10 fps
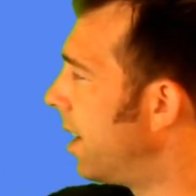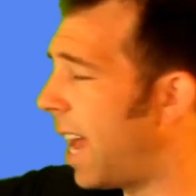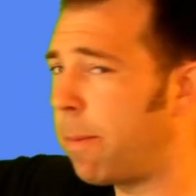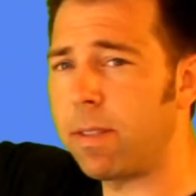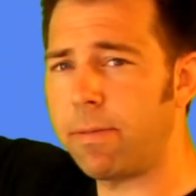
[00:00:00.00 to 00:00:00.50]
the
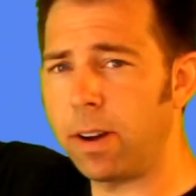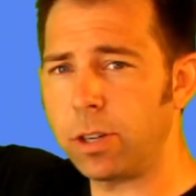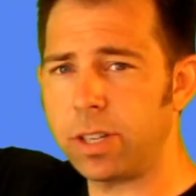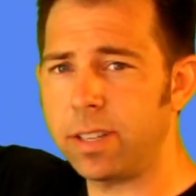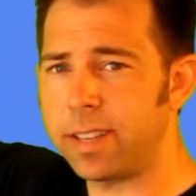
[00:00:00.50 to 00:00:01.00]
name of the
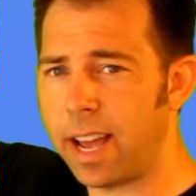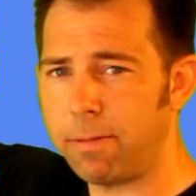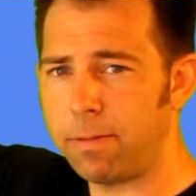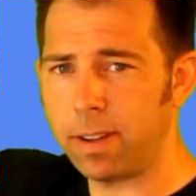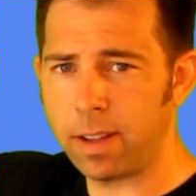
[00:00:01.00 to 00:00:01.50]
function is
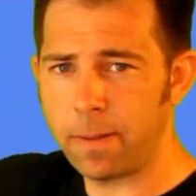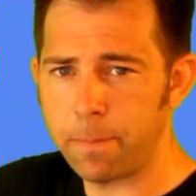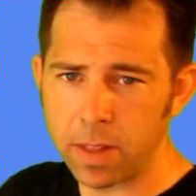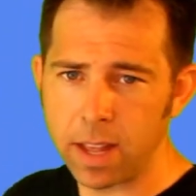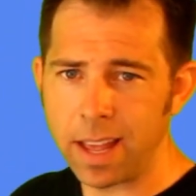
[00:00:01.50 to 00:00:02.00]
f.
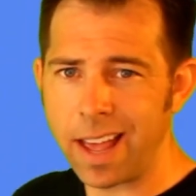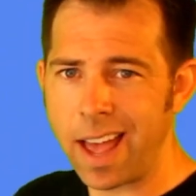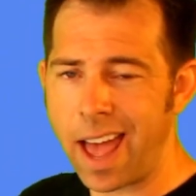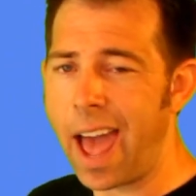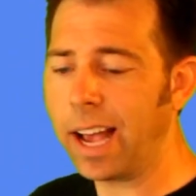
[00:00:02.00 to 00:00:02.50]

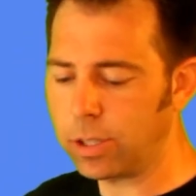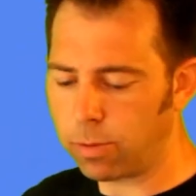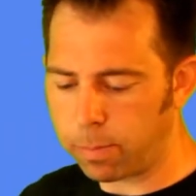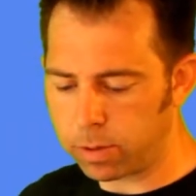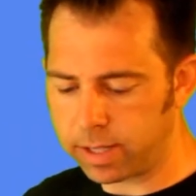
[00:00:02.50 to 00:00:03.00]

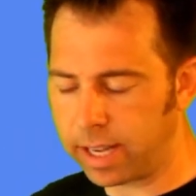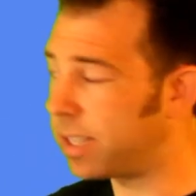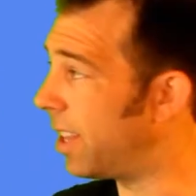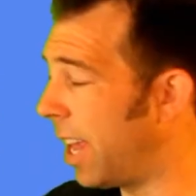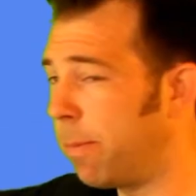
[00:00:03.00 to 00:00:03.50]
x
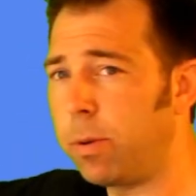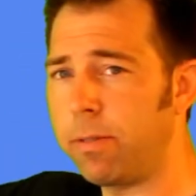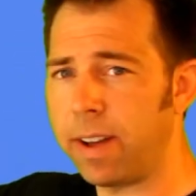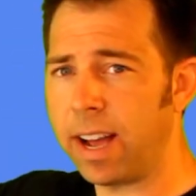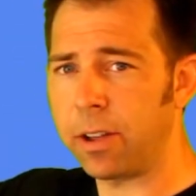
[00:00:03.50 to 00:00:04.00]
represents the
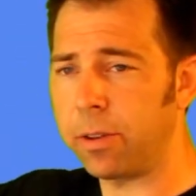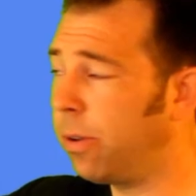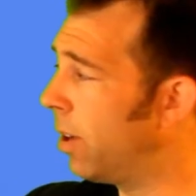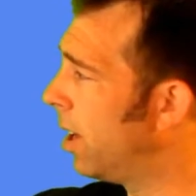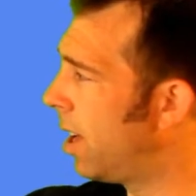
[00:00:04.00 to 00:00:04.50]
input
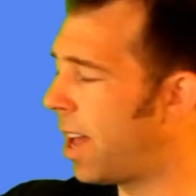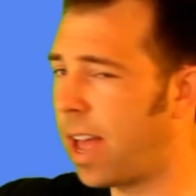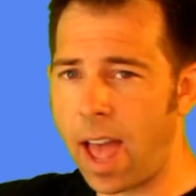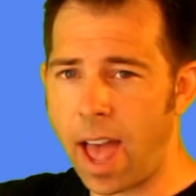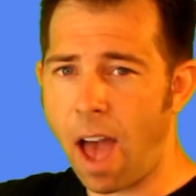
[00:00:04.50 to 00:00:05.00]
value.
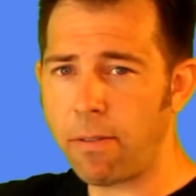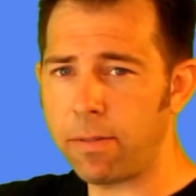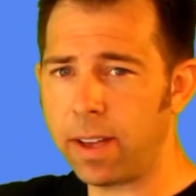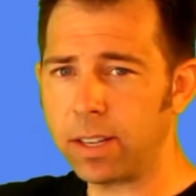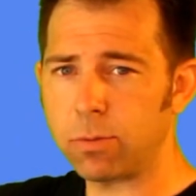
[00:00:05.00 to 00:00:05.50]
f
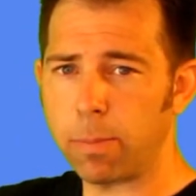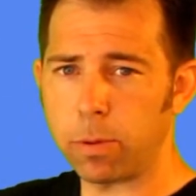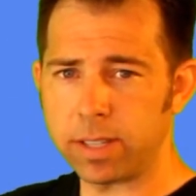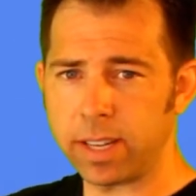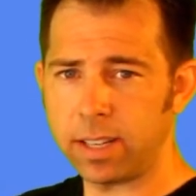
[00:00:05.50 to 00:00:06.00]
of x
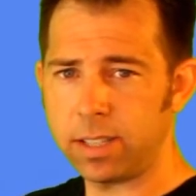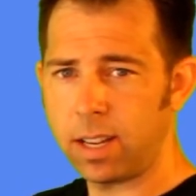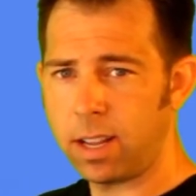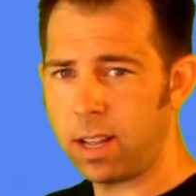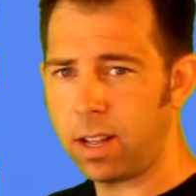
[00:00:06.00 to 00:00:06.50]

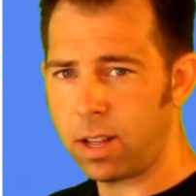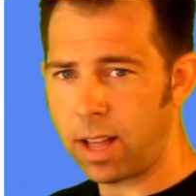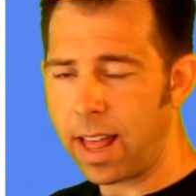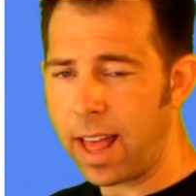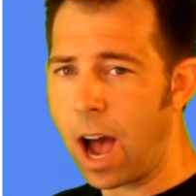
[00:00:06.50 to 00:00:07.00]
represents
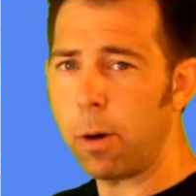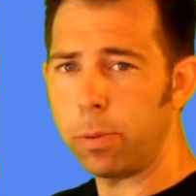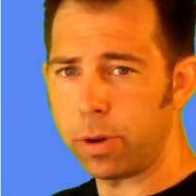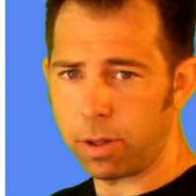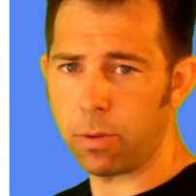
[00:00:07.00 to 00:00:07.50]

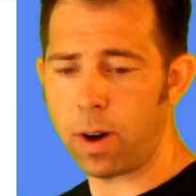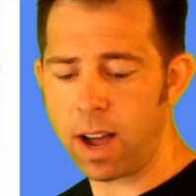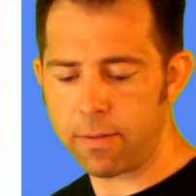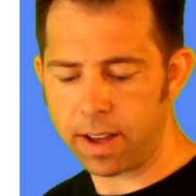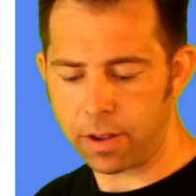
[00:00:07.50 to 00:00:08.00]
output or the
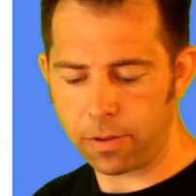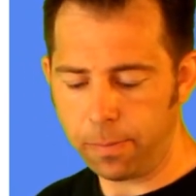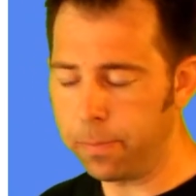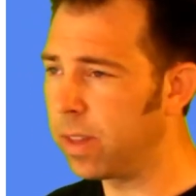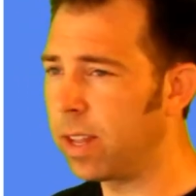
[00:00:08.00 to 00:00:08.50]
y value.
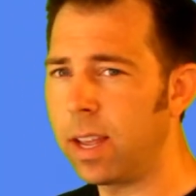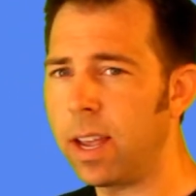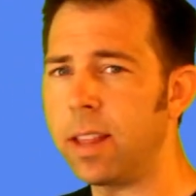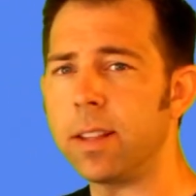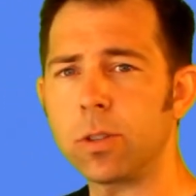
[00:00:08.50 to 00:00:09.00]

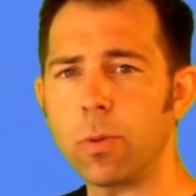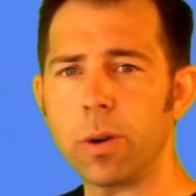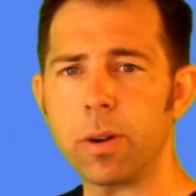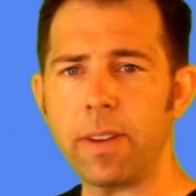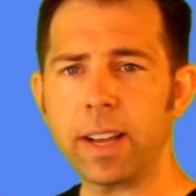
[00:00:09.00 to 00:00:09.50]
And the
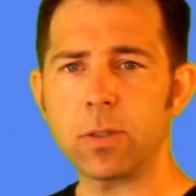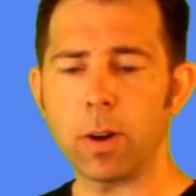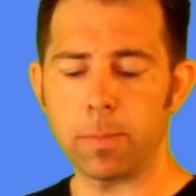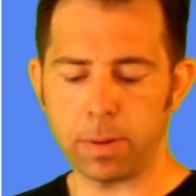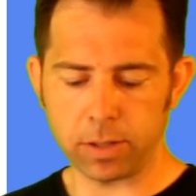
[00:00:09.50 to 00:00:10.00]
square root of x
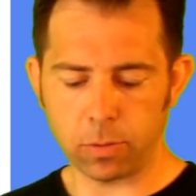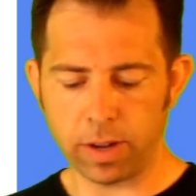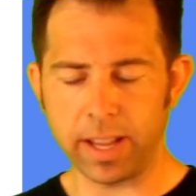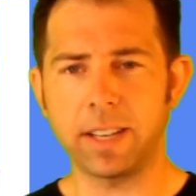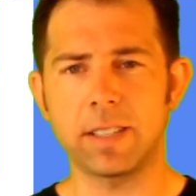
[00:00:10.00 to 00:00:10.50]
squared plus
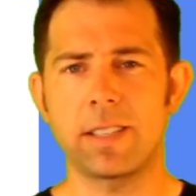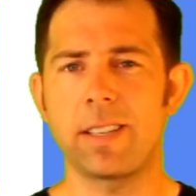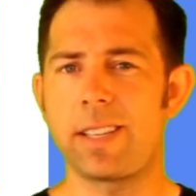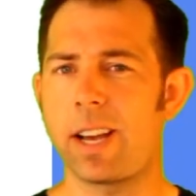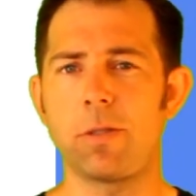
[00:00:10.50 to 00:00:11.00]
1, that
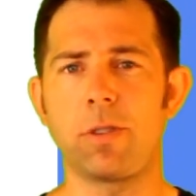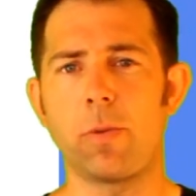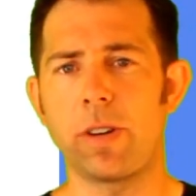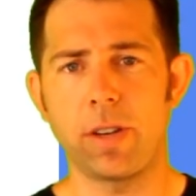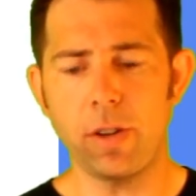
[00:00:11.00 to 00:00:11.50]
just tells
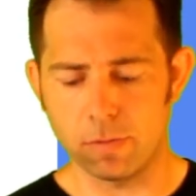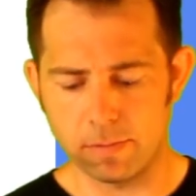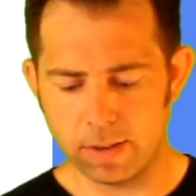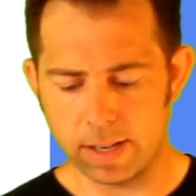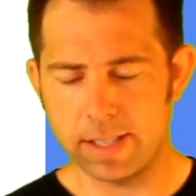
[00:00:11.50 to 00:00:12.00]
you what to do.
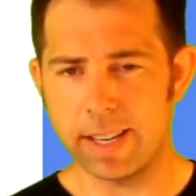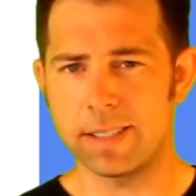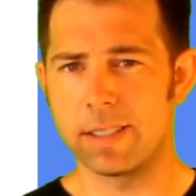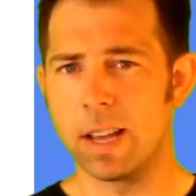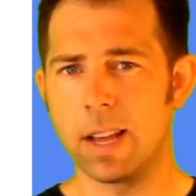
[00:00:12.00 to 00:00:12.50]
It
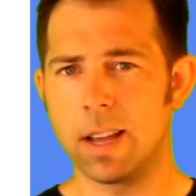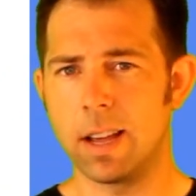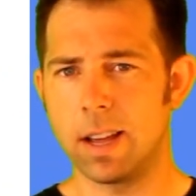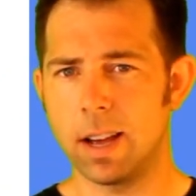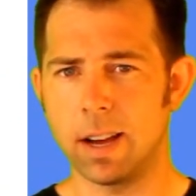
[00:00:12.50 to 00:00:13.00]
says
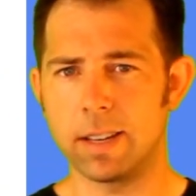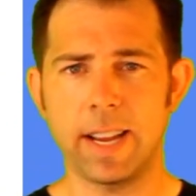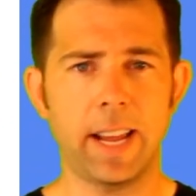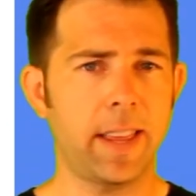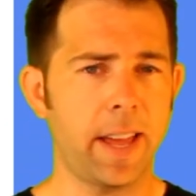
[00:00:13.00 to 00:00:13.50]
uh,
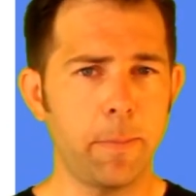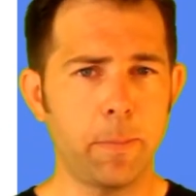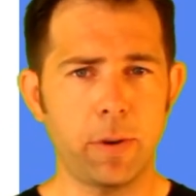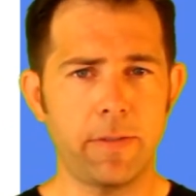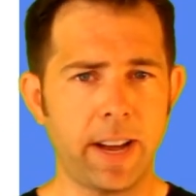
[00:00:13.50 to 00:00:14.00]
take the
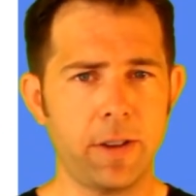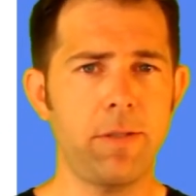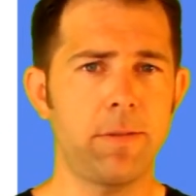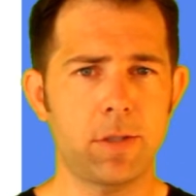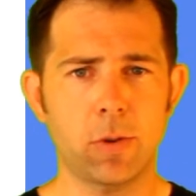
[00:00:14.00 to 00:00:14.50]
input
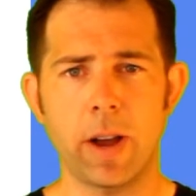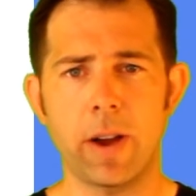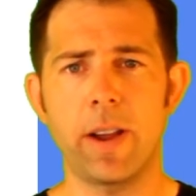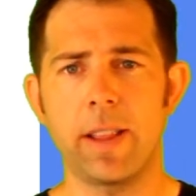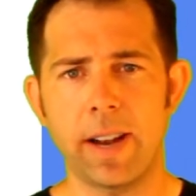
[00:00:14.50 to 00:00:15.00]
value,
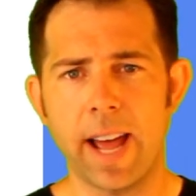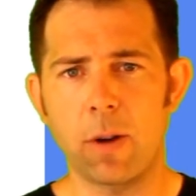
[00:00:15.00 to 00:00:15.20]
square it, and then